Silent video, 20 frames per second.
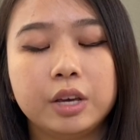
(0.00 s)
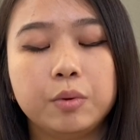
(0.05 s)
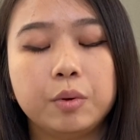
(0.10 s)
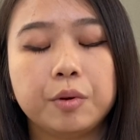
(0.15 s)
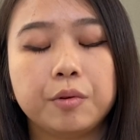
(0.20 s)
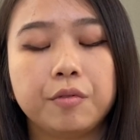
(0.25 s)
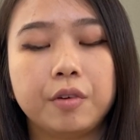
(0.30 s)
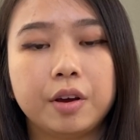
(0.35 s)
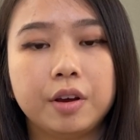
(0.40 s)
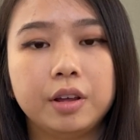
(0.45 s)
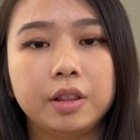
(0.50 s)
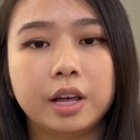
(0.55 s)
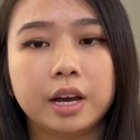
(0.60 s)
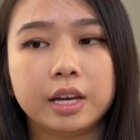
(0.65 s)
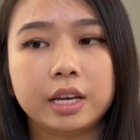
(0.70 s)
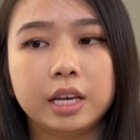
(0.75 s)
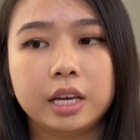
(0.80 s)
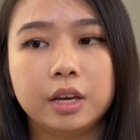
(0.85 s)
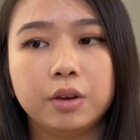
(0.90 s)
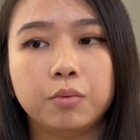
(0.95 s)
We were very
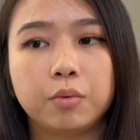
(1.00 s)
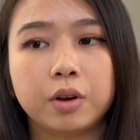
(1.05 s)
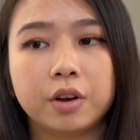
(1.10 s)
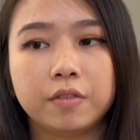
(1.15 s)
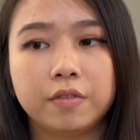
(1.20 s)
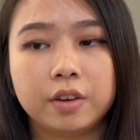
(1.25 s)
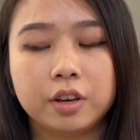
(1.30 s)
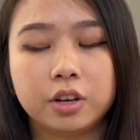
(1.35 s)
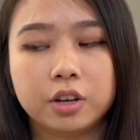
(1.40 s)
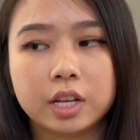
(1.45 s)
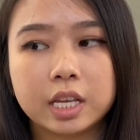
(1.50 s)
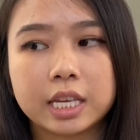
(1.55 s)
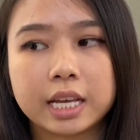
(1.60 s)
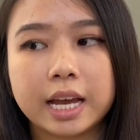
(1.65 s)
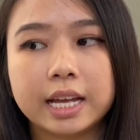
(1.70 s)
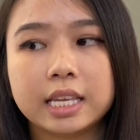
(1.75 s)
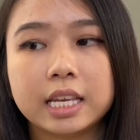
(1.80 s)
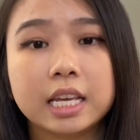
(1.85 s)
lucky. One of the good sides